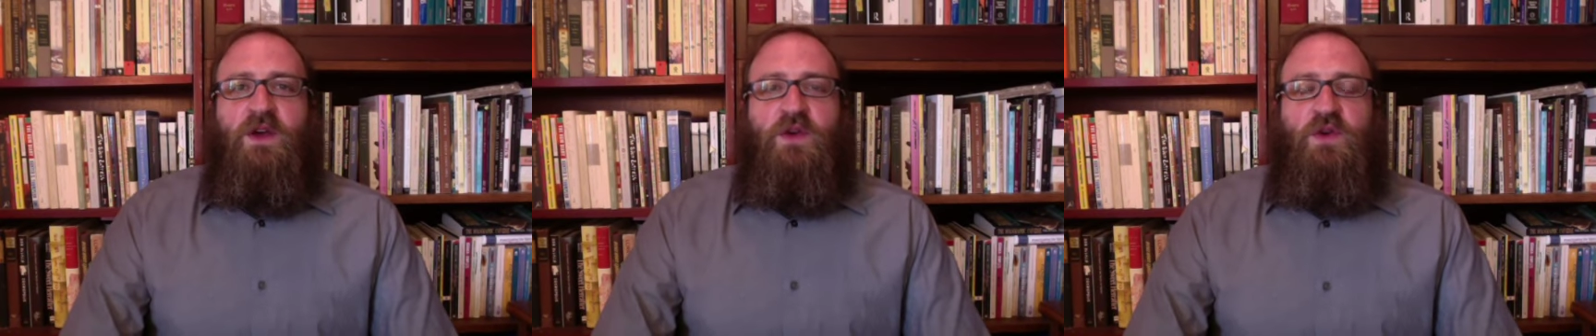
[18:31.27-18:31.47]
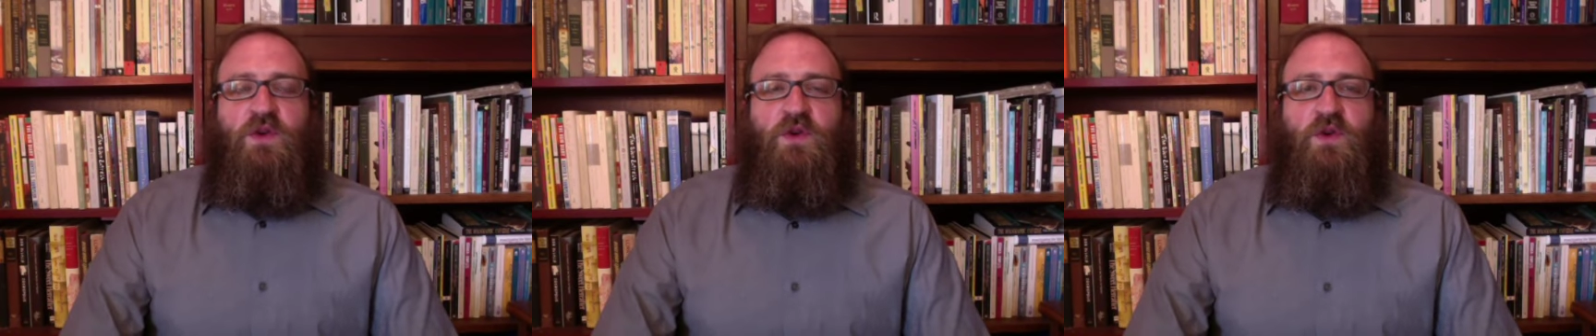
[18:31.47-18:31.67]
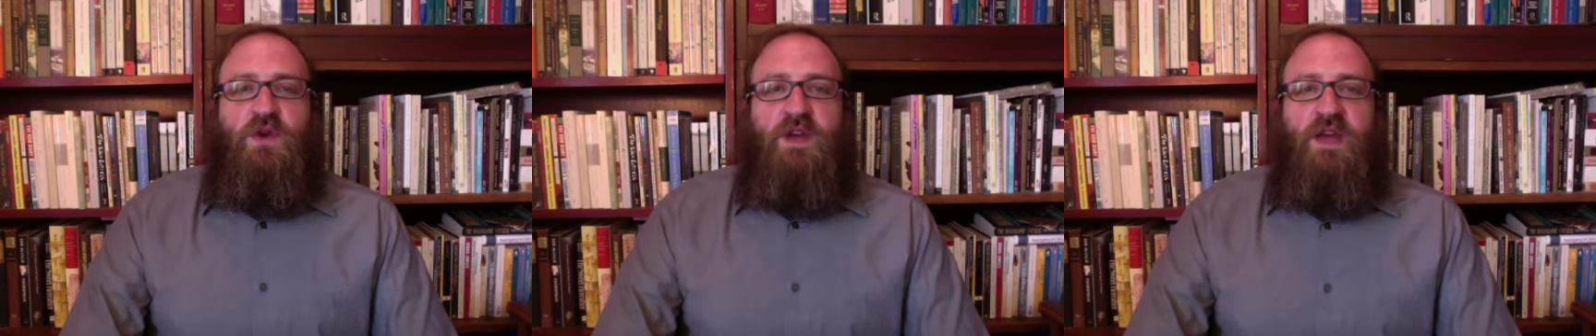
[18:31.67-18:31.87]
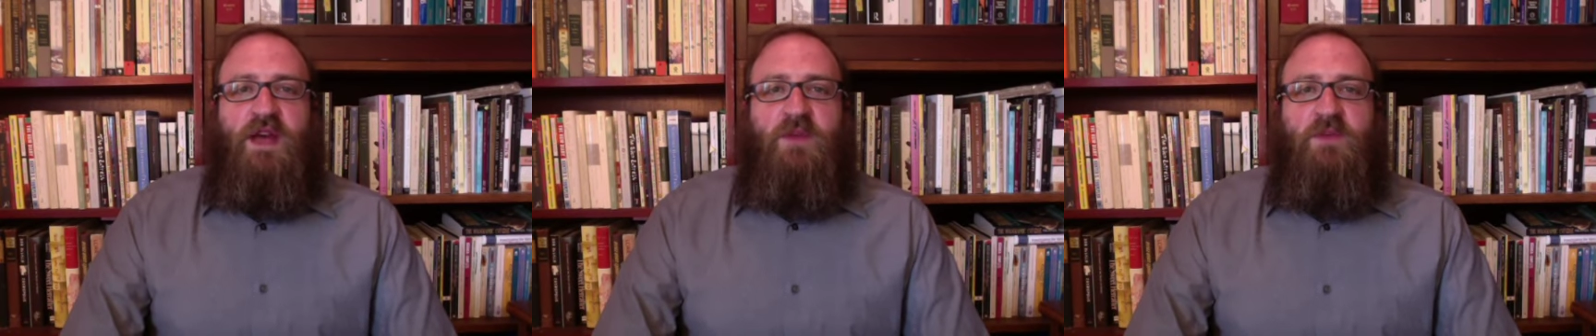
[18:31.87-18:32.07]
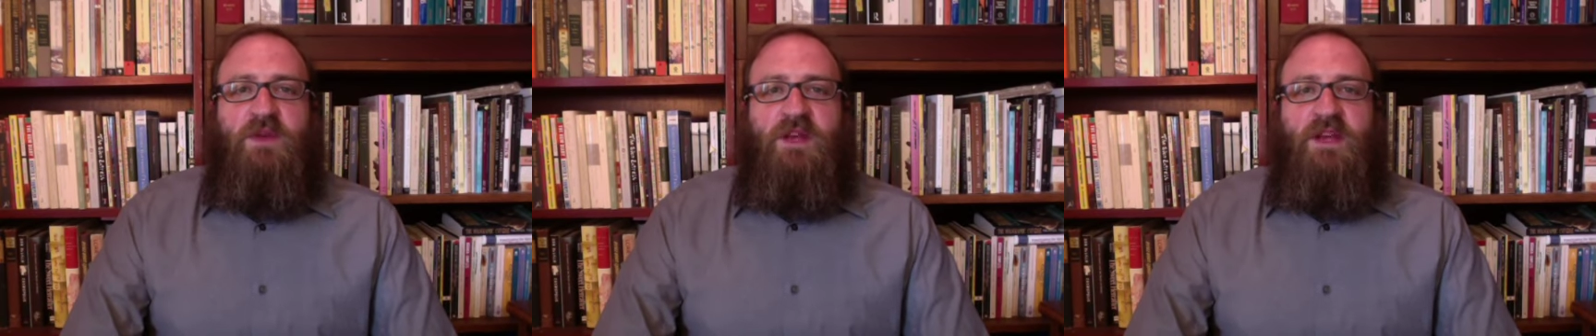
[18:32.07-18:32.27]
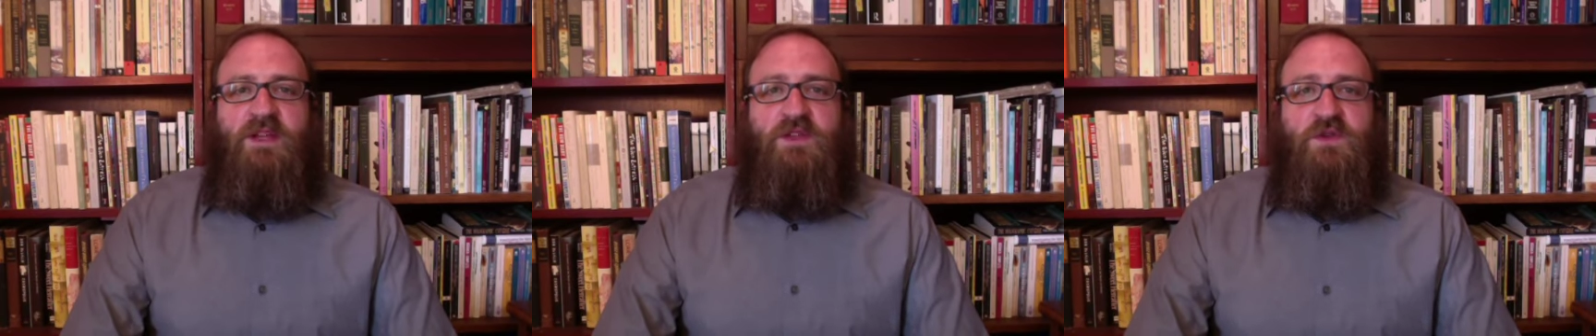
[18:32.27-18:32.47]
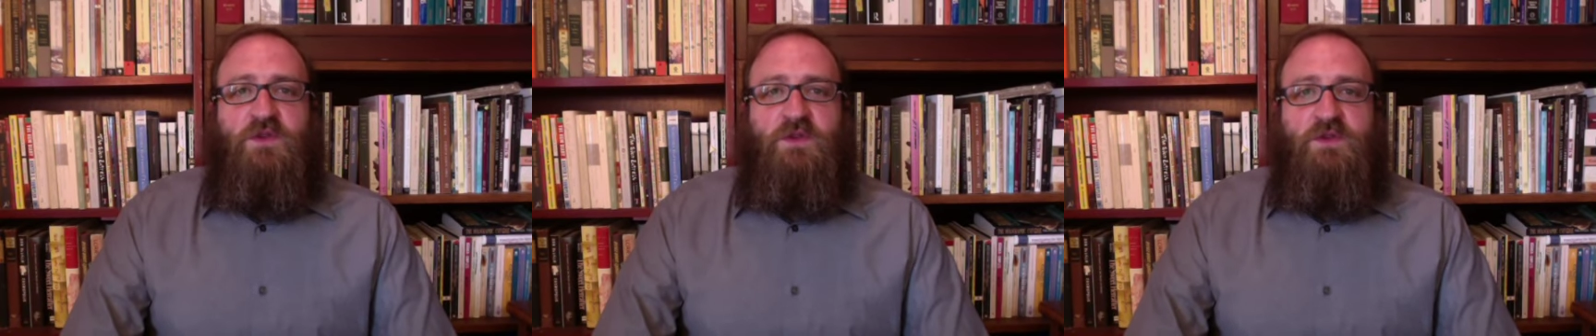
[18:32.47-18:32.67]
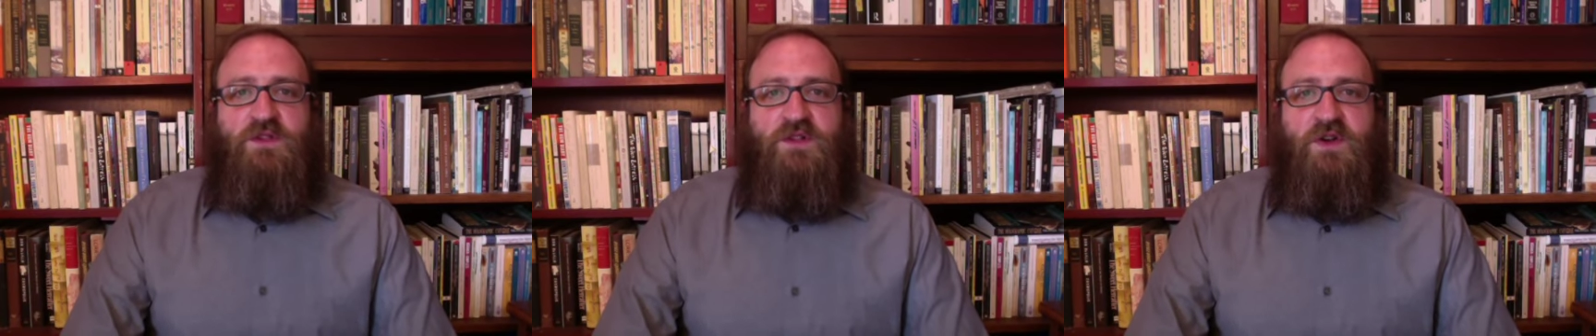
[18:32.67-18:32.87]
you can begin
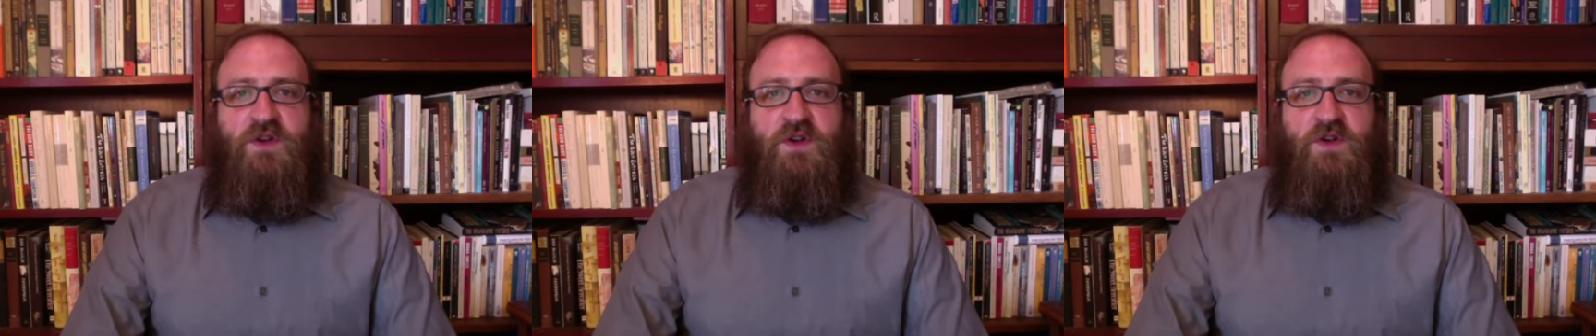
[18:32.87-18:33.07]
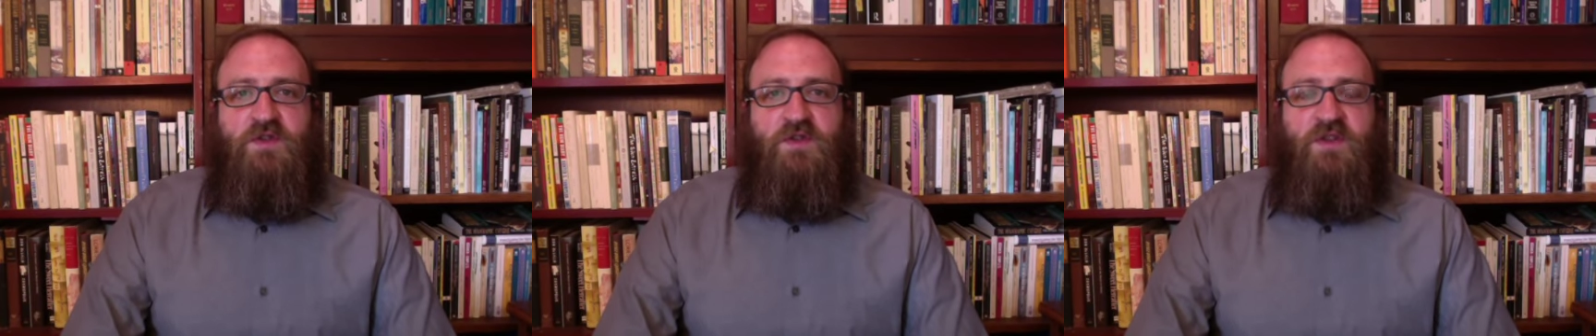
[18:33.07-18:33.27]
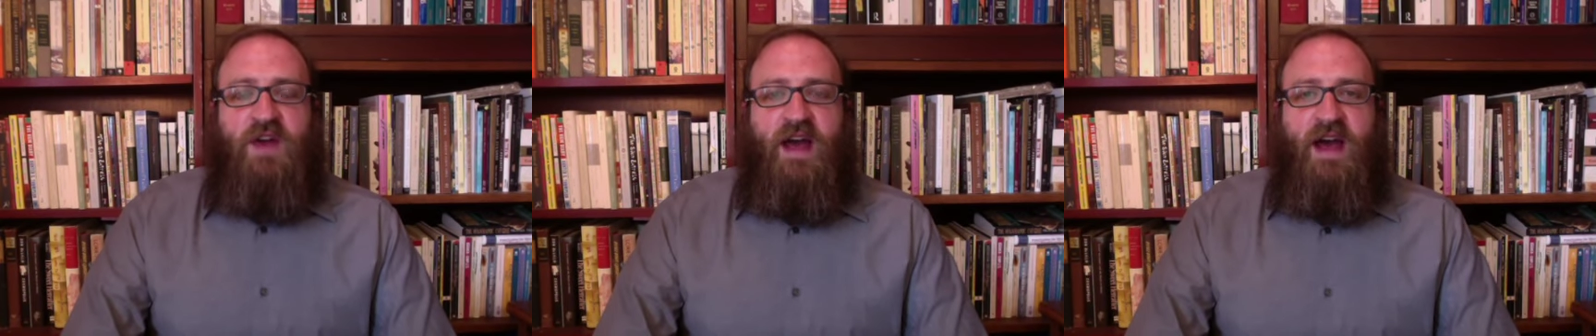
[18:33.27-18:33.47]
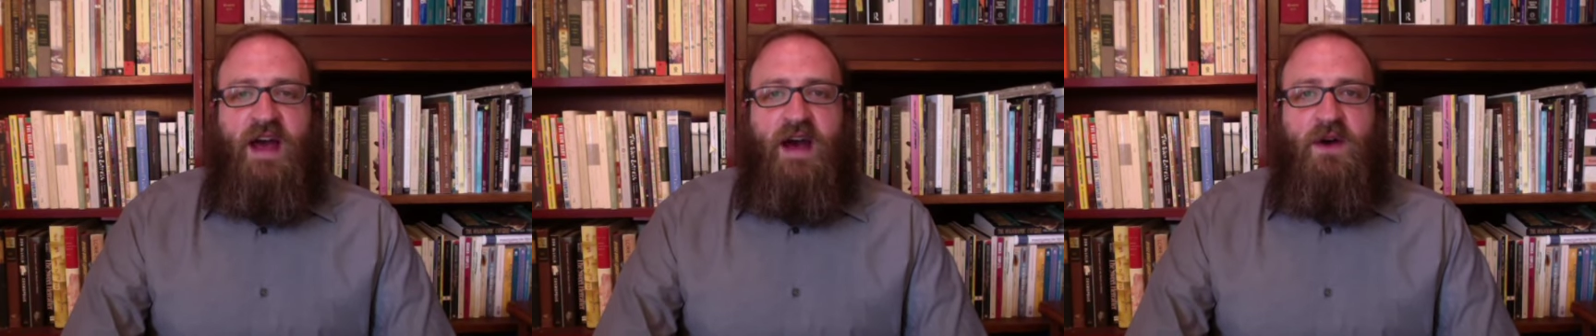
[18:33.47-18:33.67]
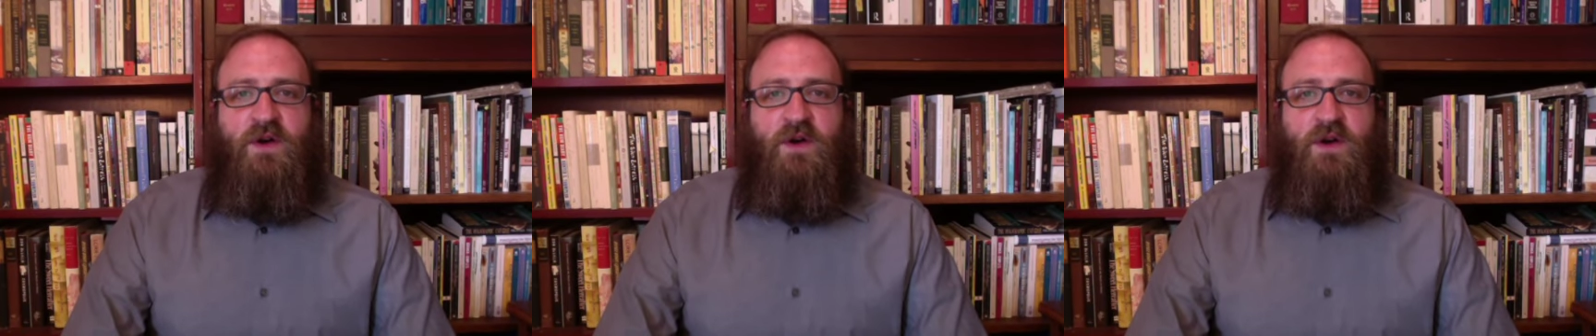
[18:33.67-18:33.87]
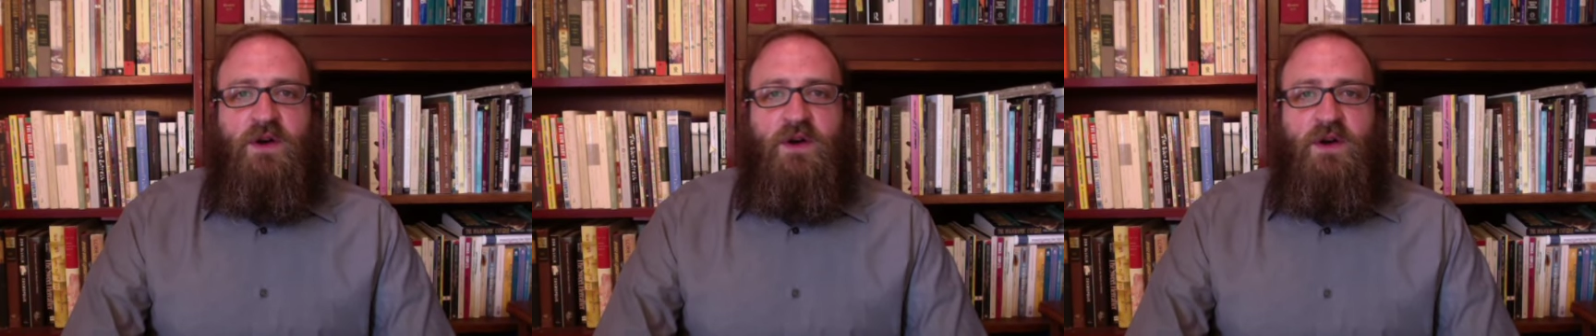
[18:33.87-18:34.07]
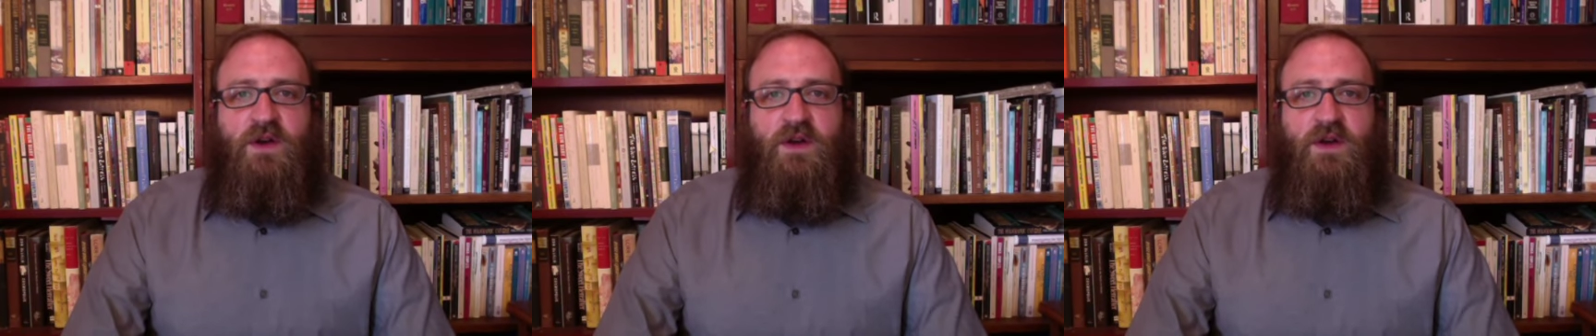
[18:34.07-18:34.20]
to observe how